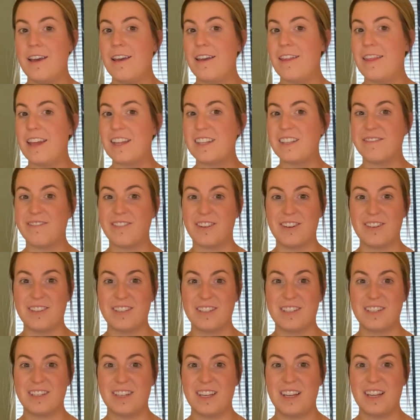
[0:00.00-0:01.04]
That's
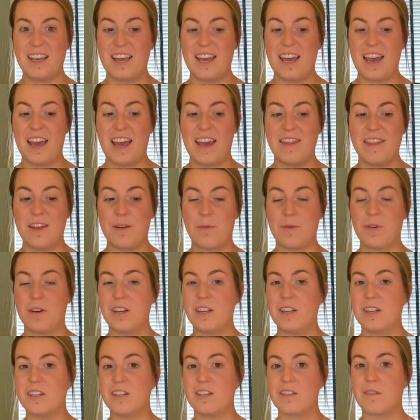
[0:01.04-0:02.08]
first. And then we're
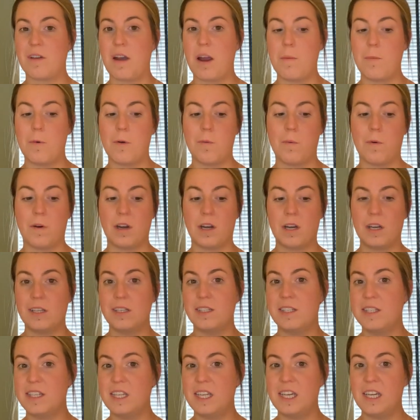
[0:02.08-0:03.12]
gonna describe what we're gonna
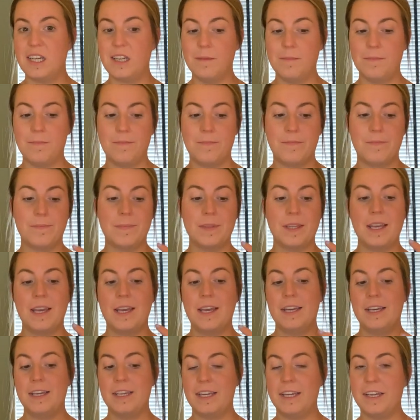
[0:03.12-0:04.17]
see,
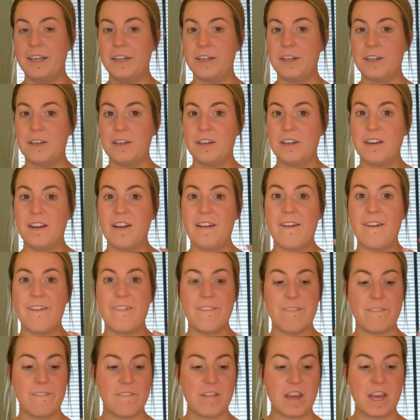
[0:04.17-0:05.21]
hear,
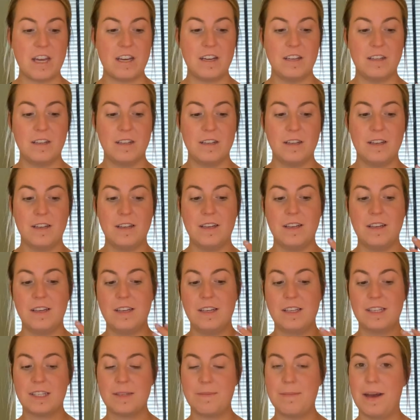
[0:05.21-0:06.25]
feel,
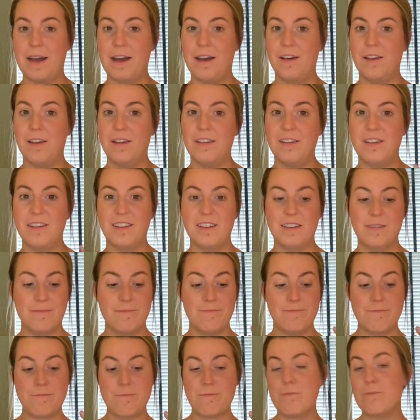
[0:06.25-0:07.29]
smell,
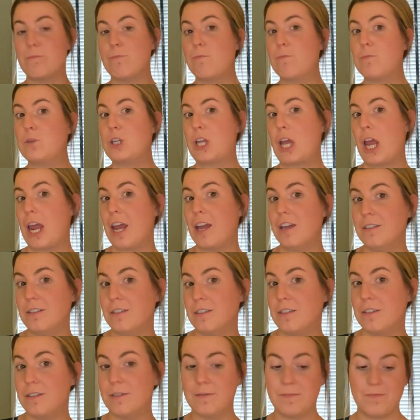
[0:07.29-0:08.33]

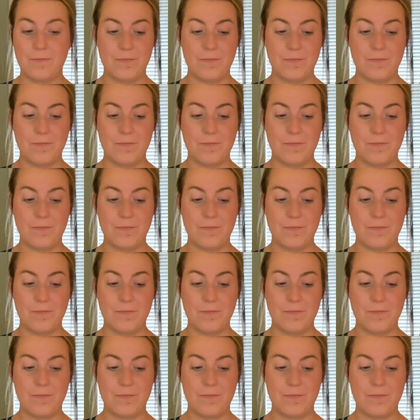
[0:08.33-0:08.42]
taste,